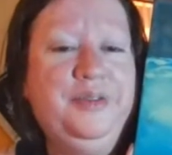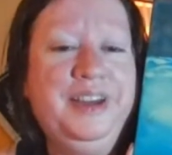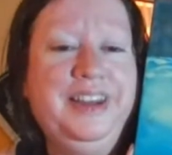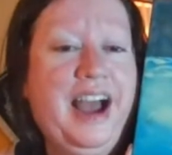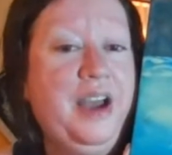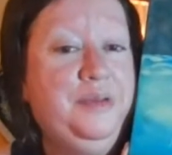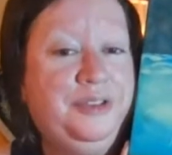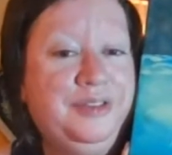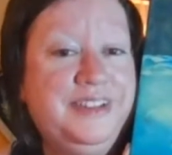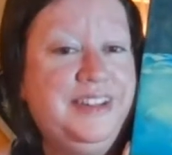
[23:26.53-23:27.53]
And I
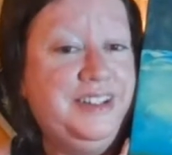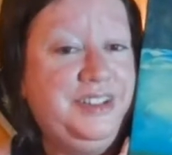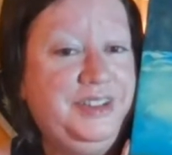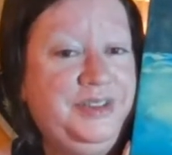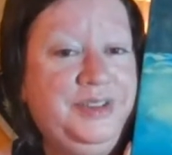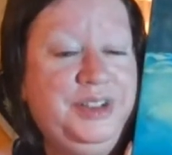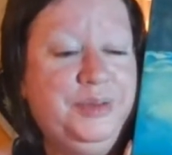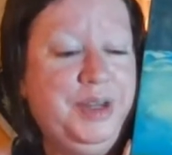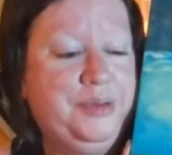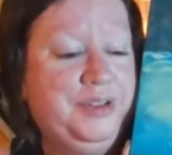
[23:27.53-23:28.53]
will send it to you, and you'll
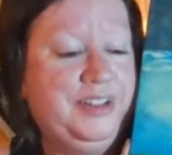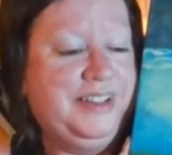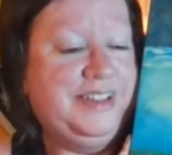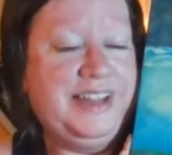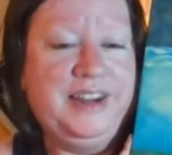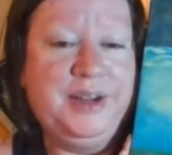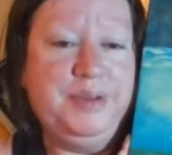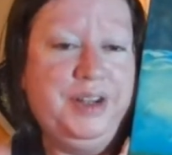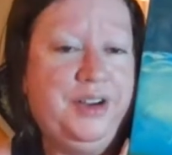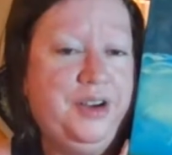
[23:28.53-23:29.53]
be able to just set it up
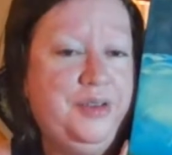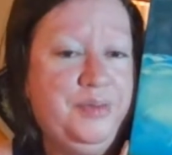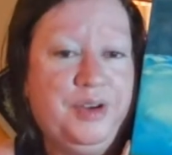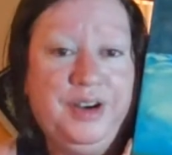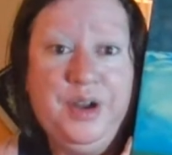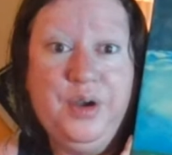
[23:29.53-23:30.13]
in your home or